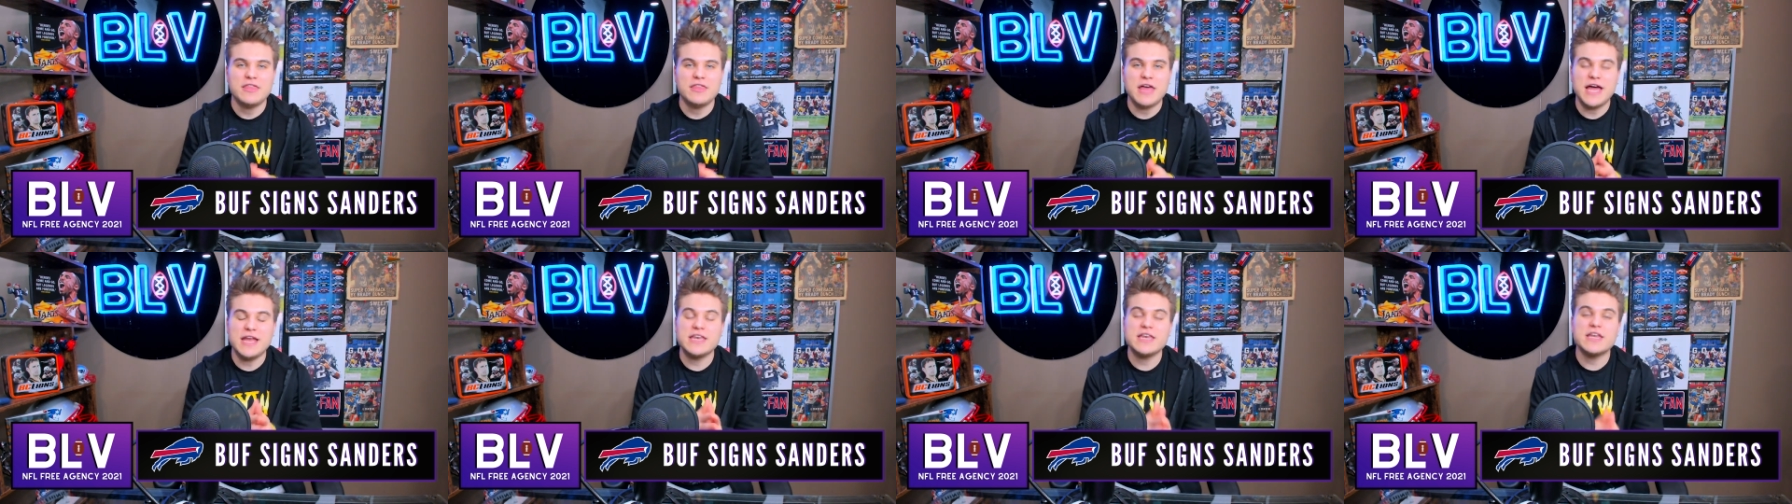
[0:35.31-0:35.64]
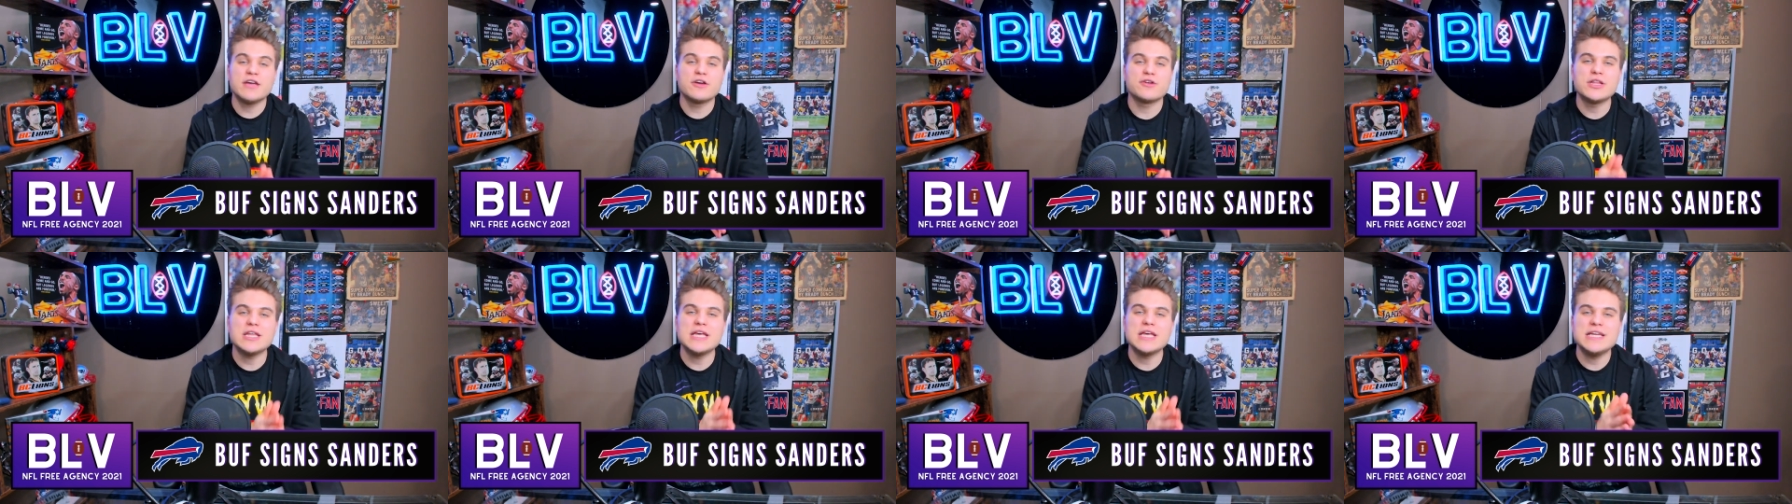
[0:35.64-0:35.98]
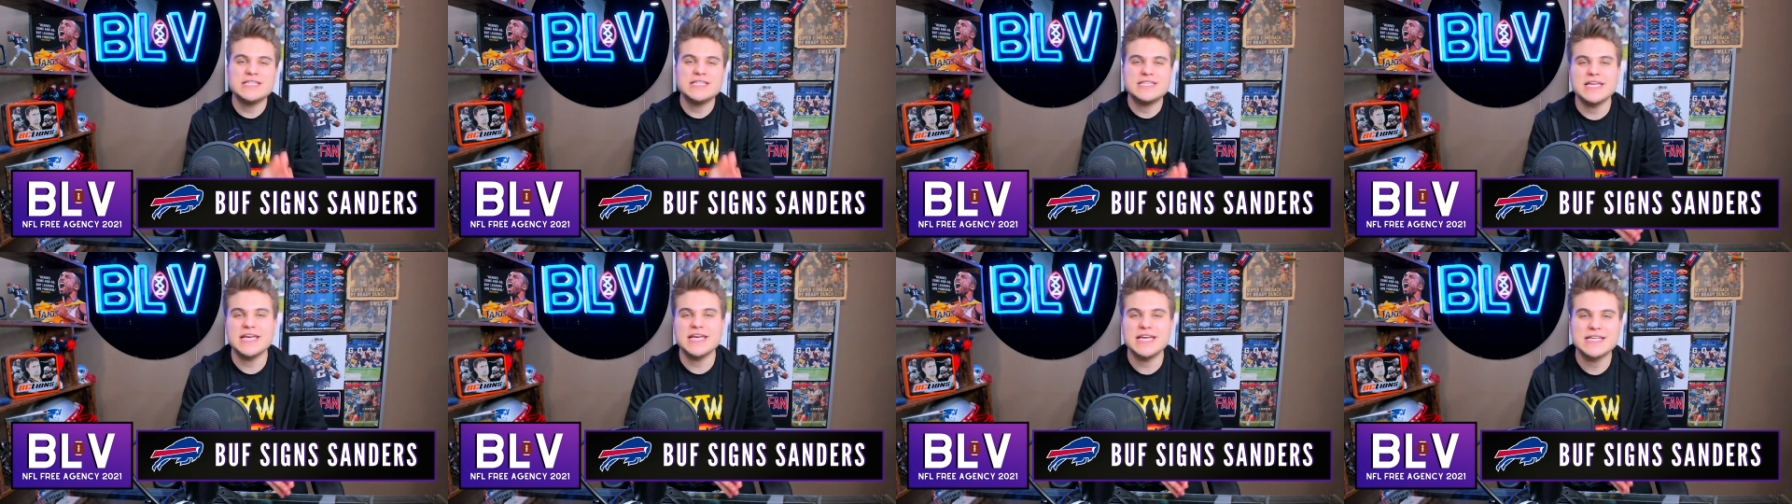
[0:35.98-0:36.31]
that nearly
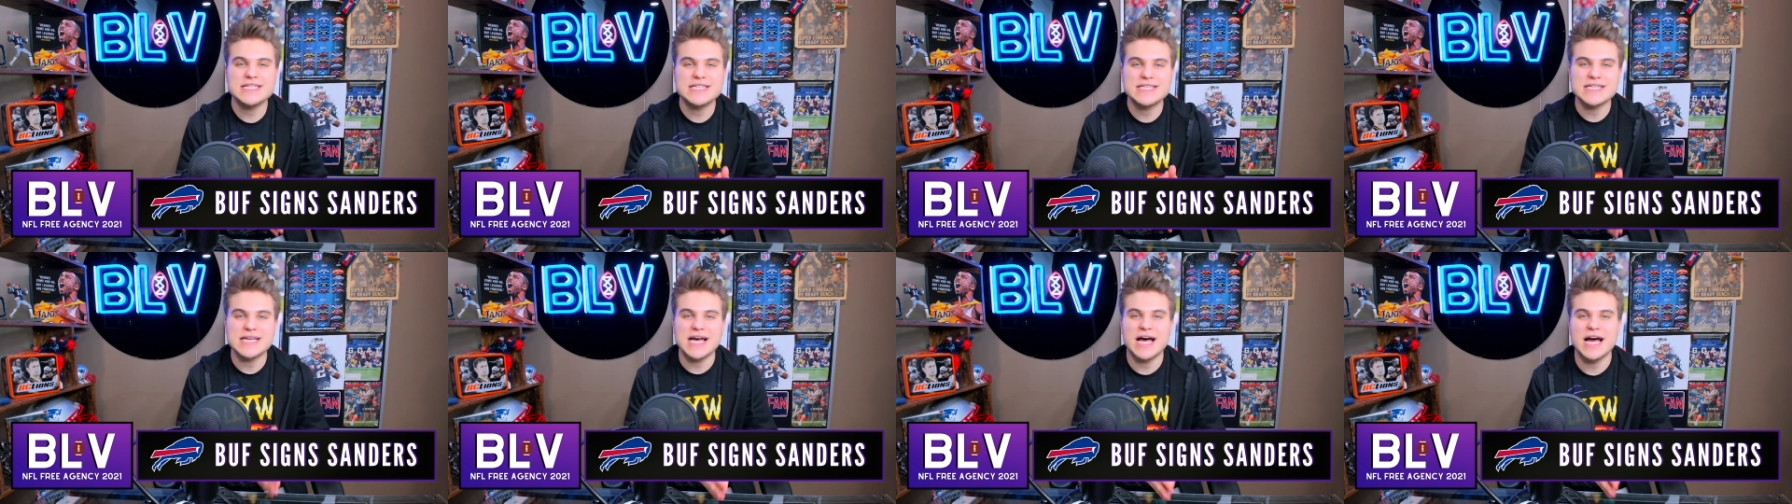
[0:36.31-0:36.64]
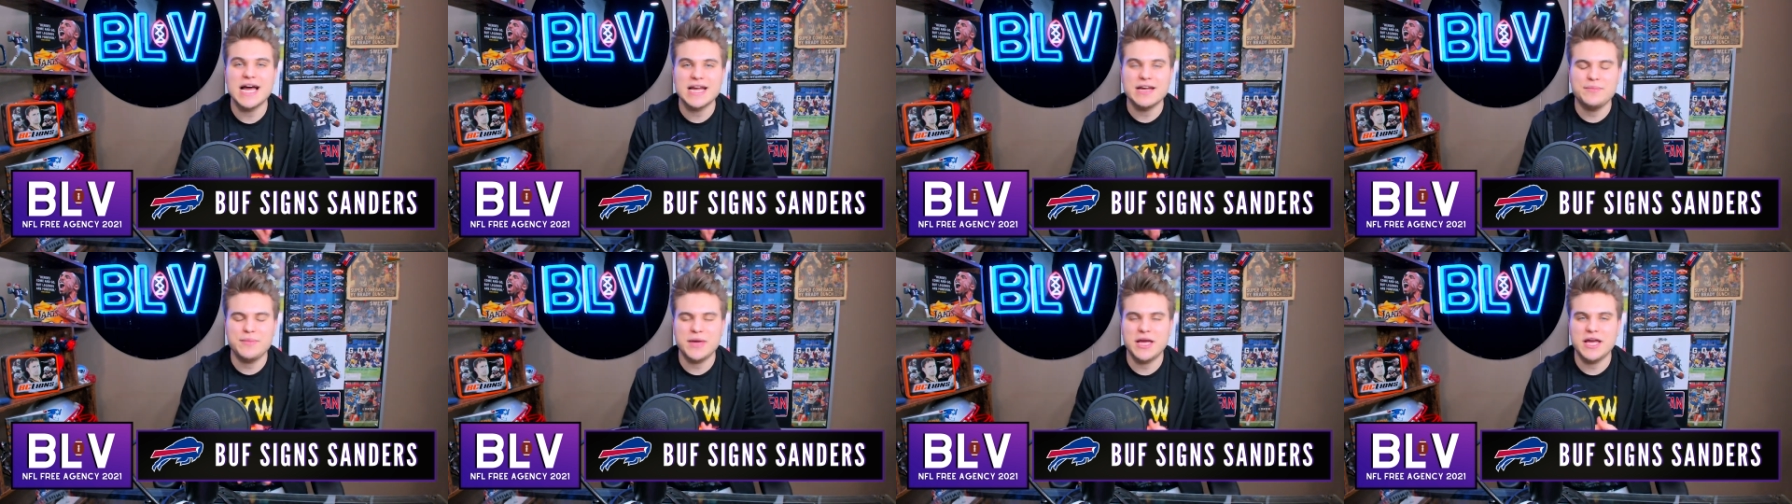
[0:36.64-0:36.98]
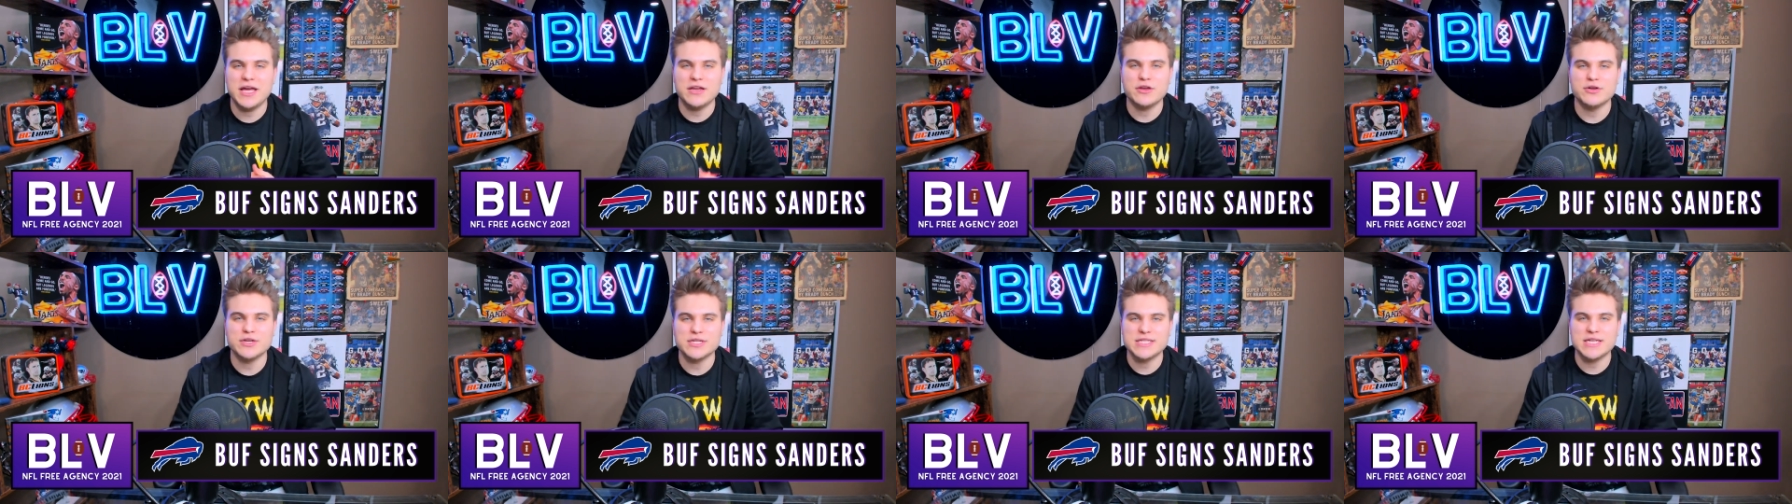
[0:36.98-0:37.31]
did sign
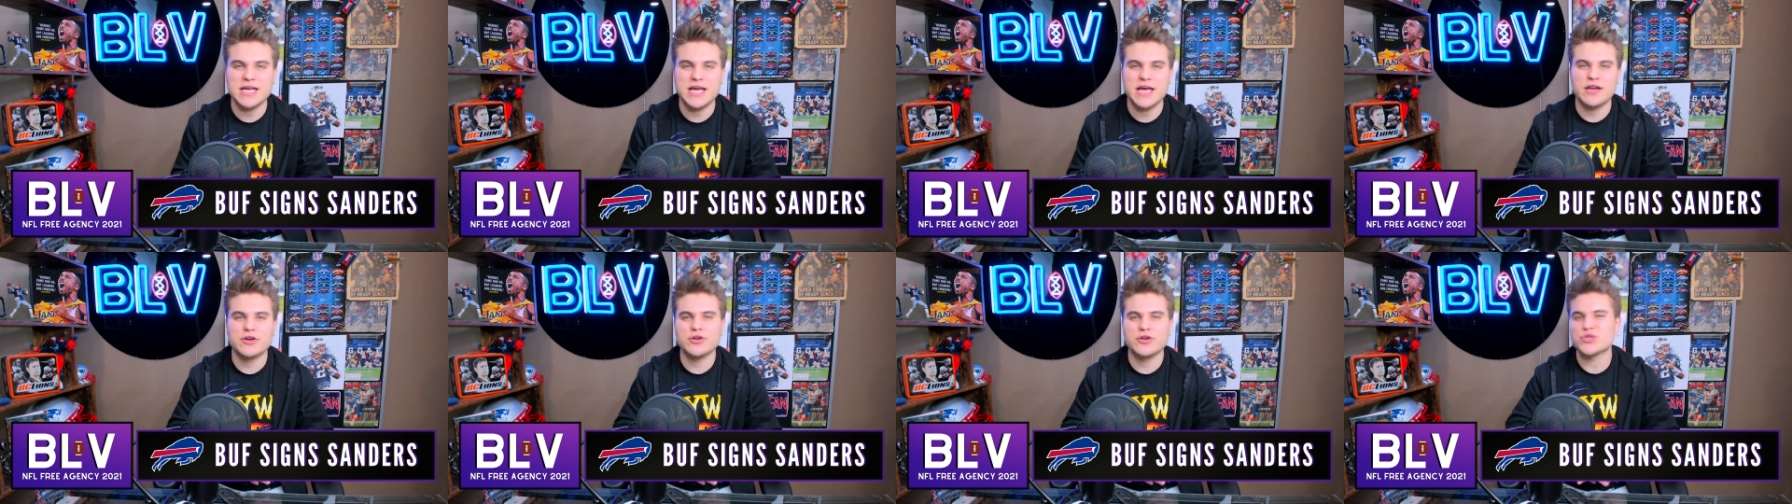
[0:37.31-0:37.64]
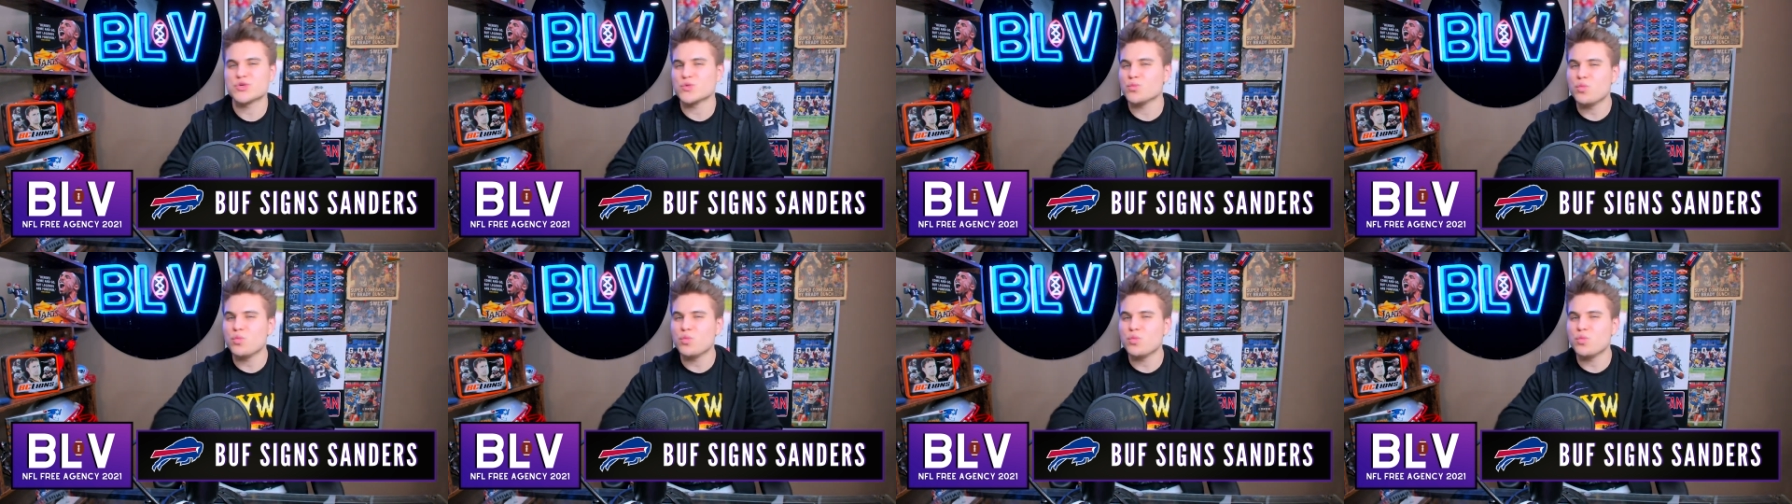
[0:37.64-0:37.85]
Emmanuel Sanders